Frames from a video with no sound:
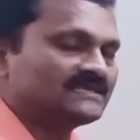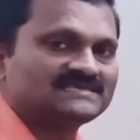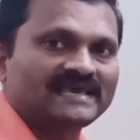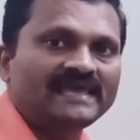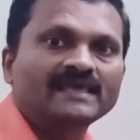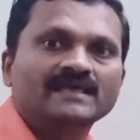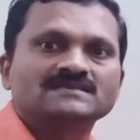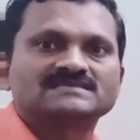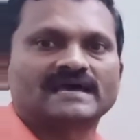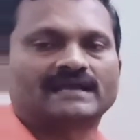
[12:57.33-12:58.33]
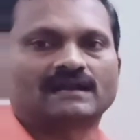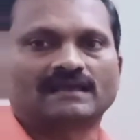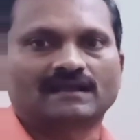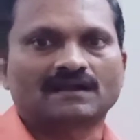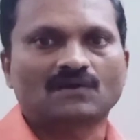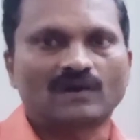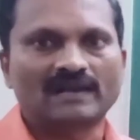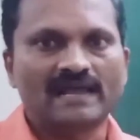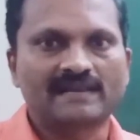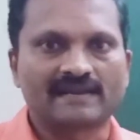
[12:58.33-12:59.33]
is a cyclic
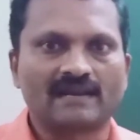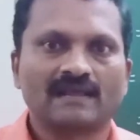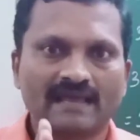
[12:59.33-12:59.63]
quadrilateral.